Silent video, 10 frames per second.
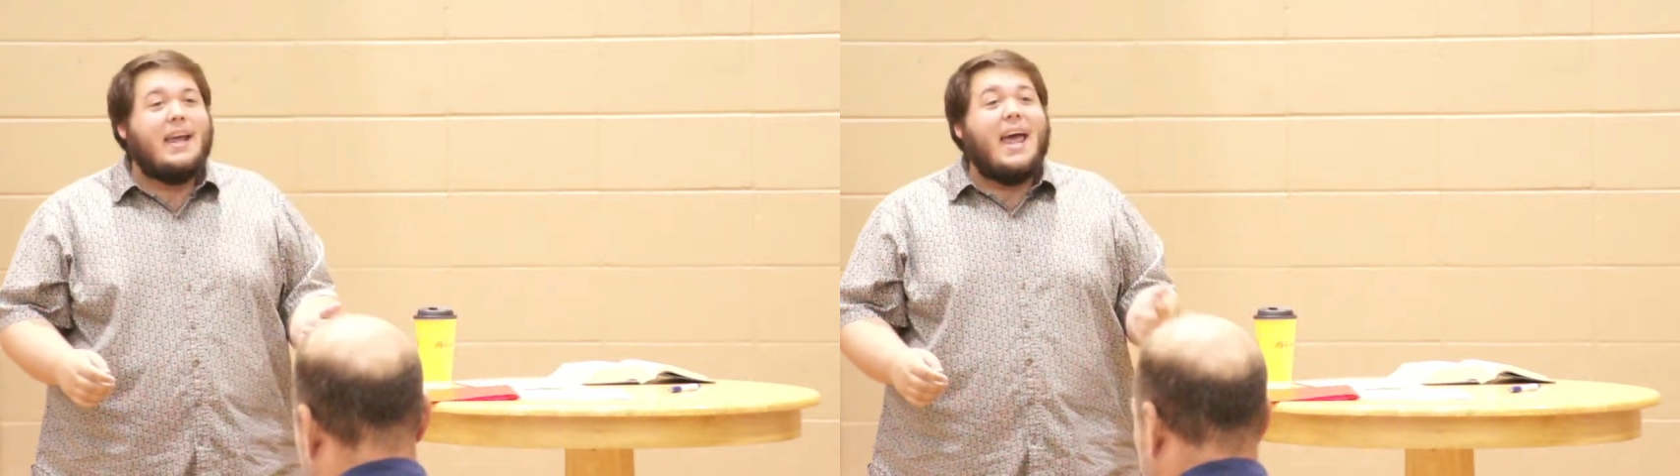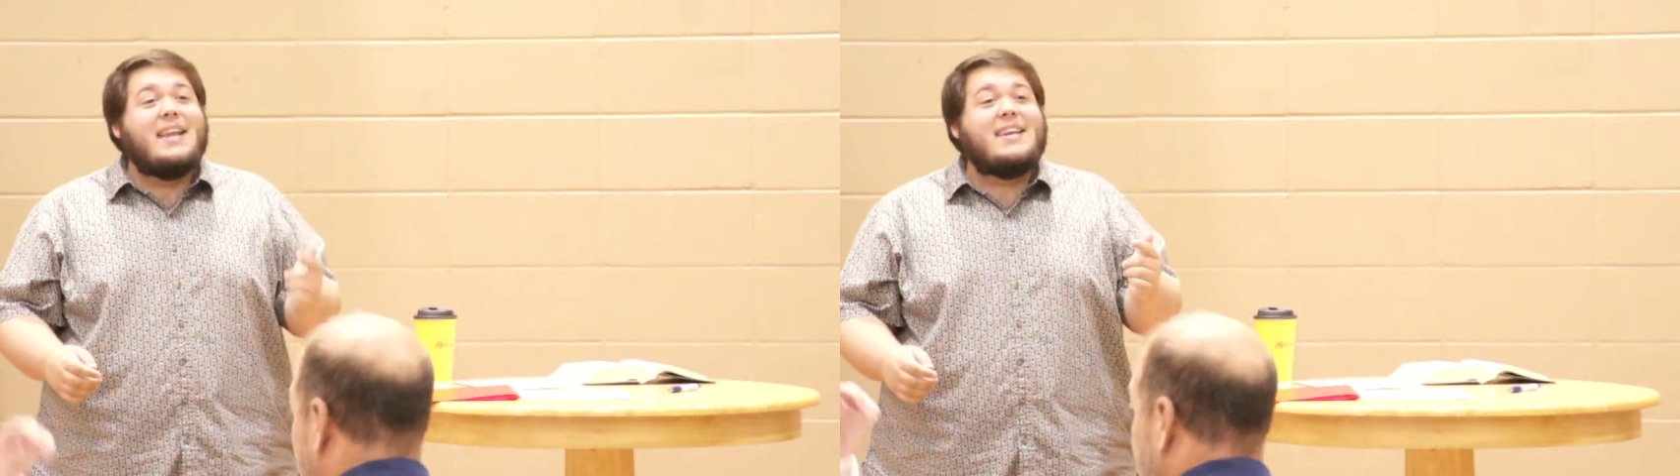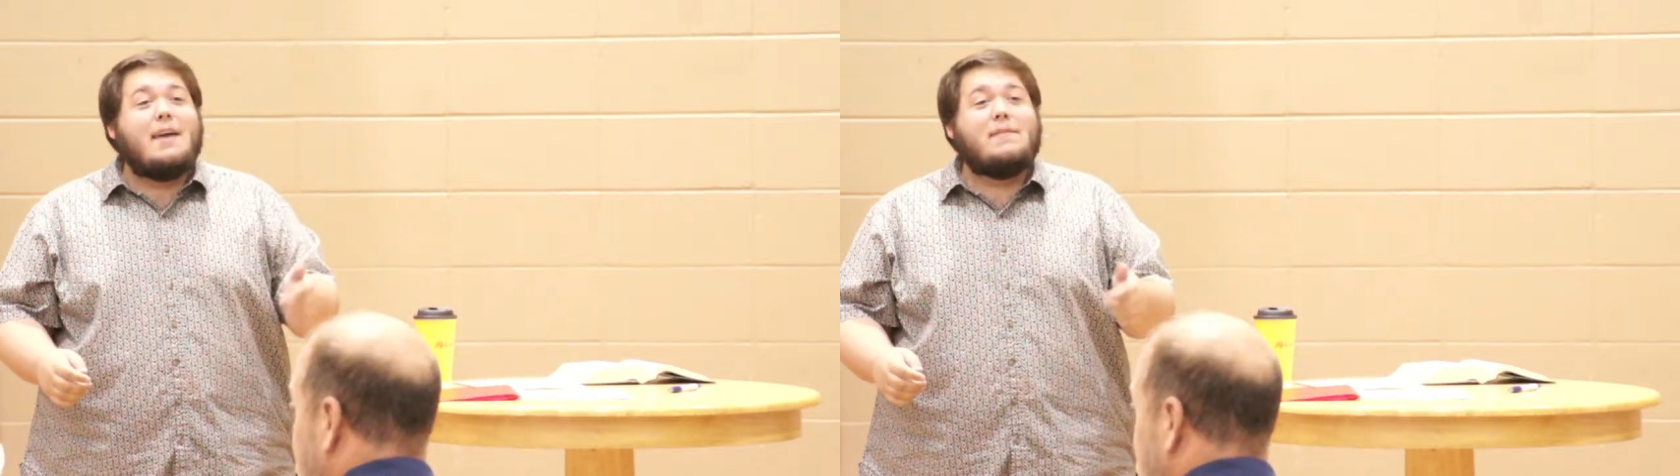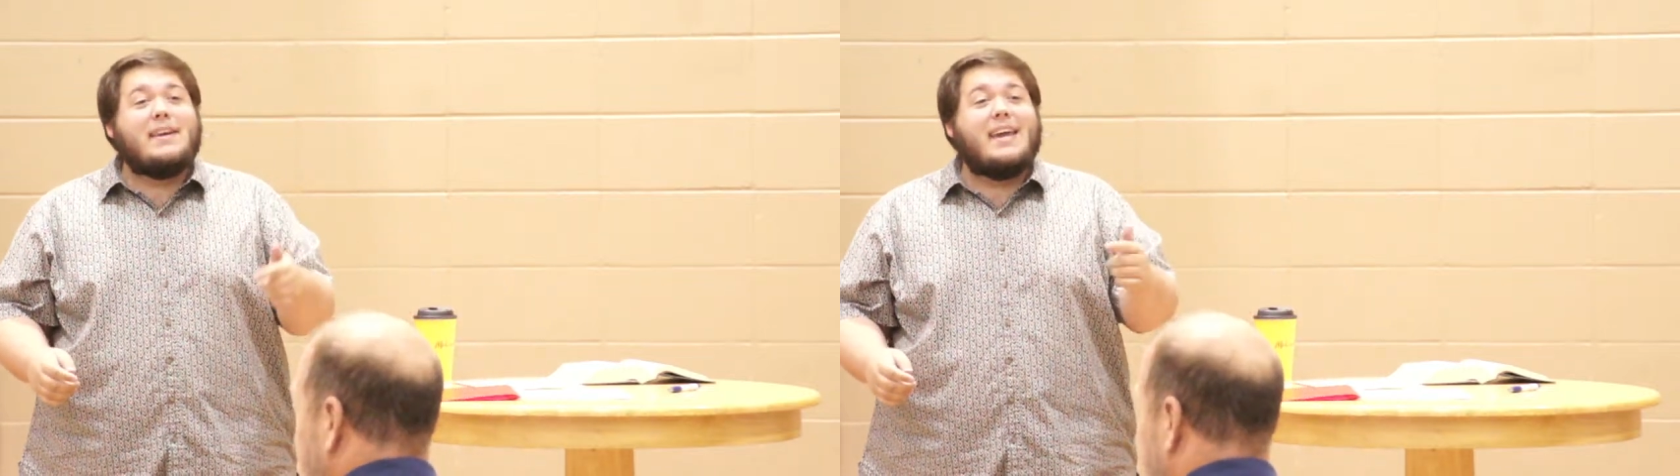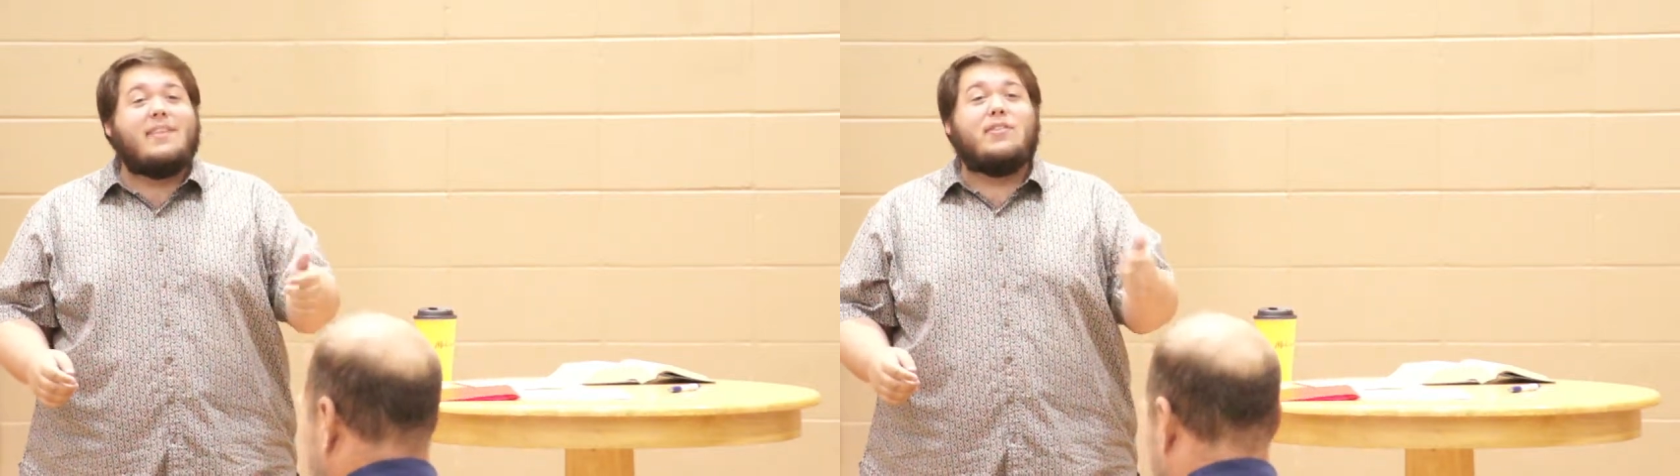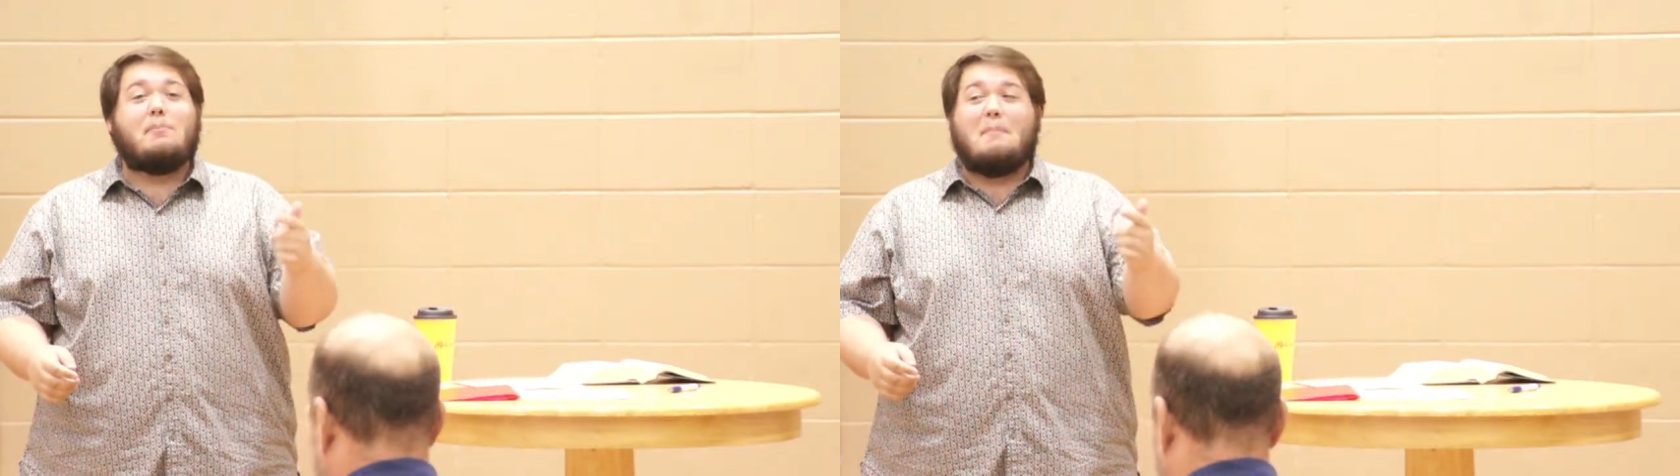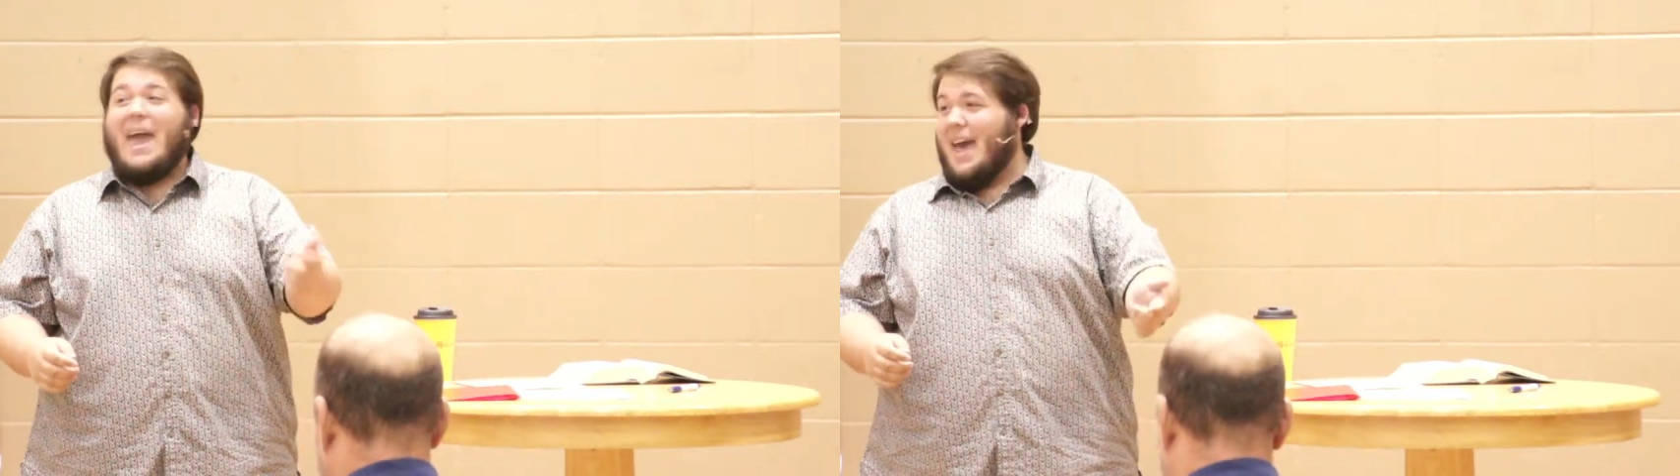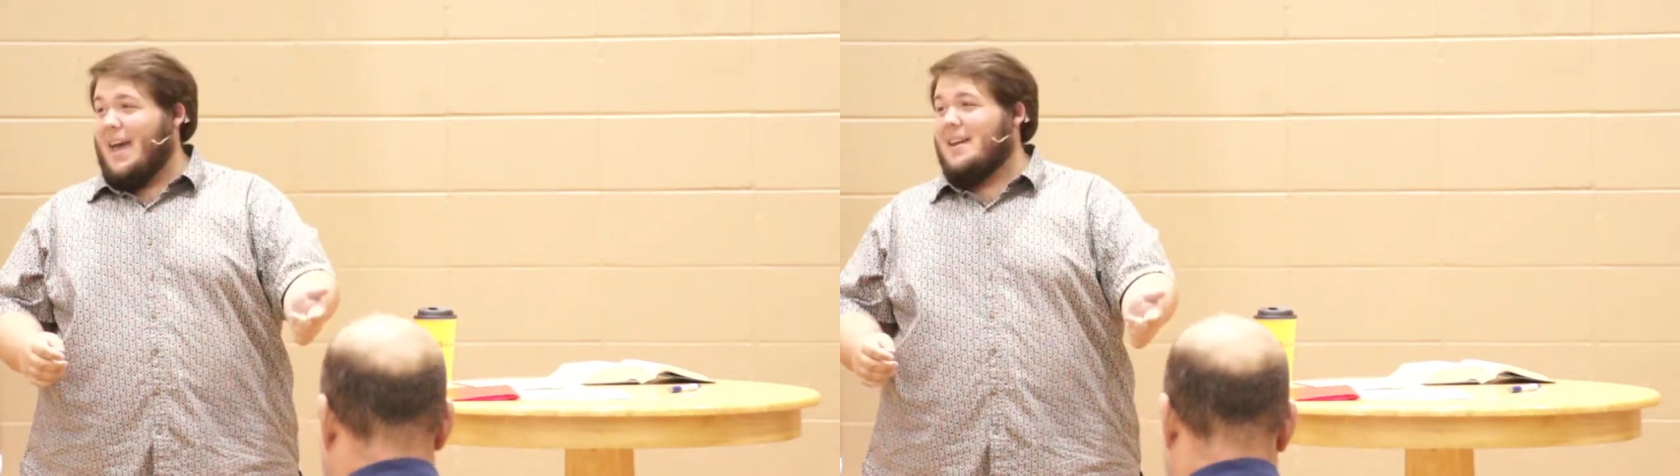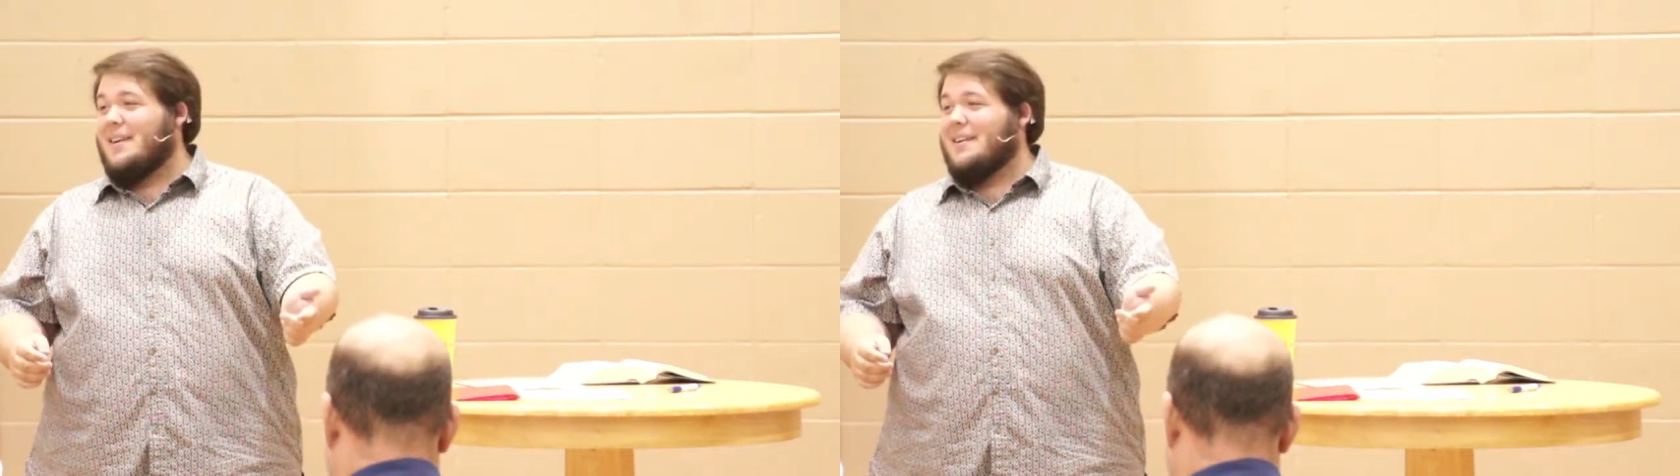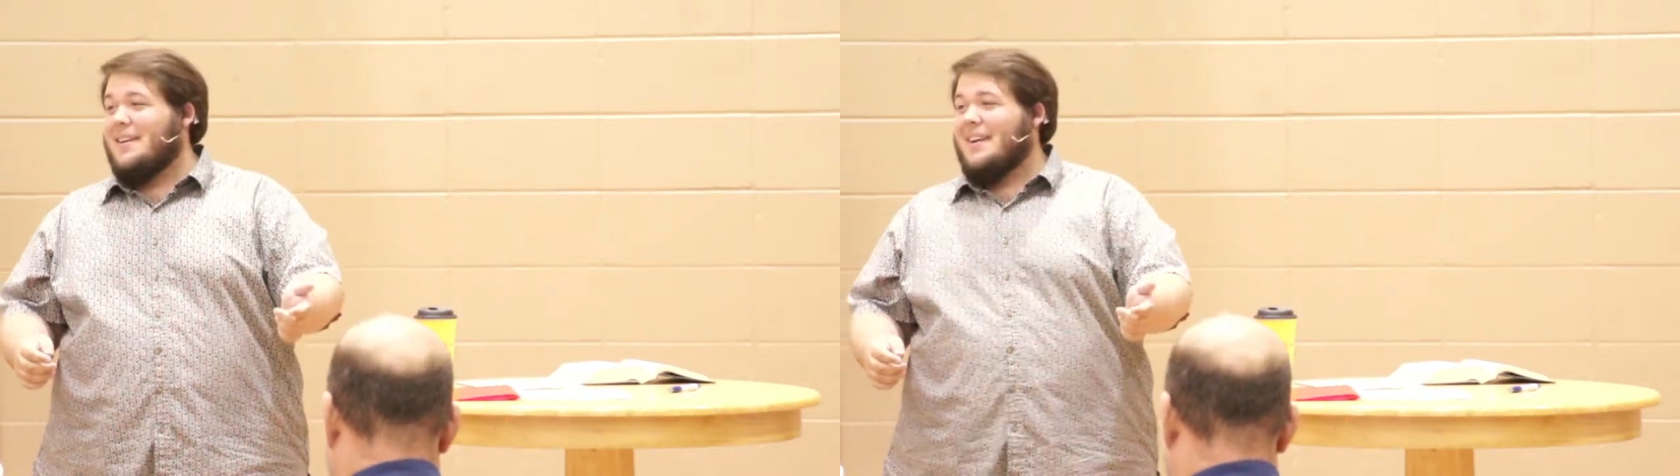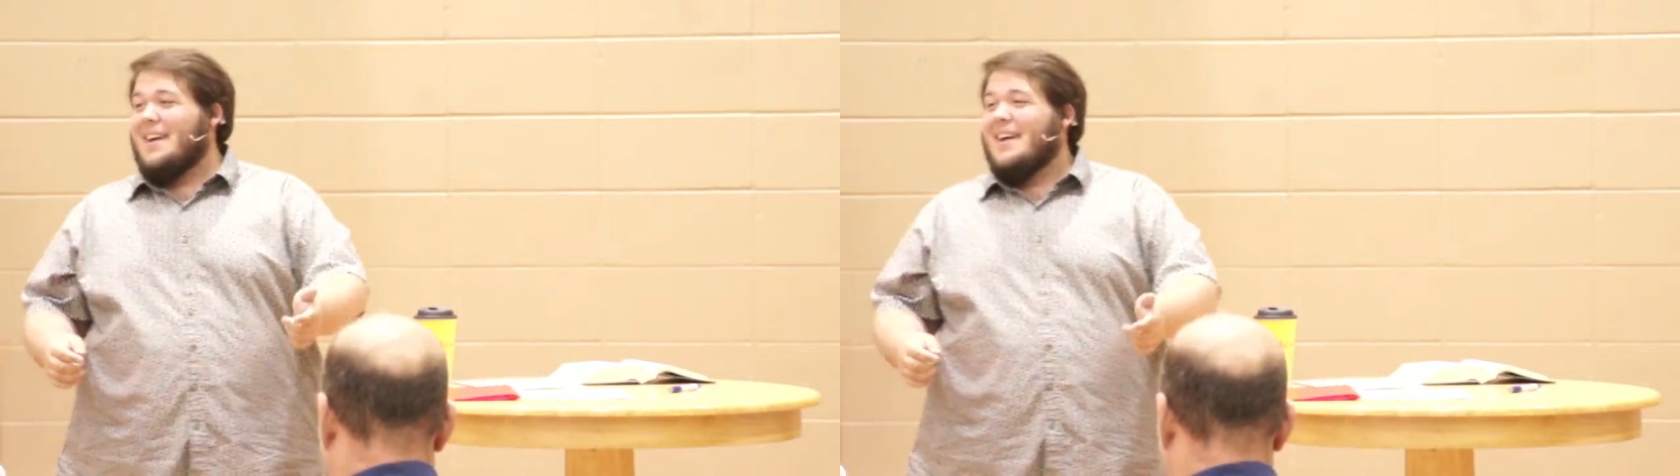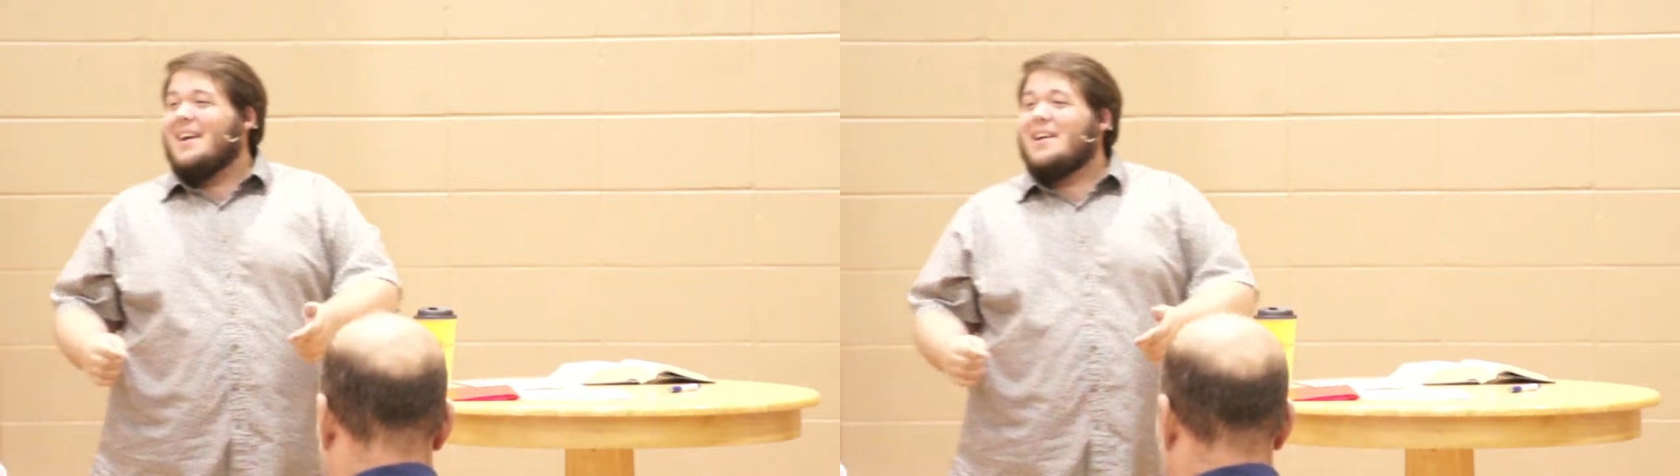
and David gets mad. Because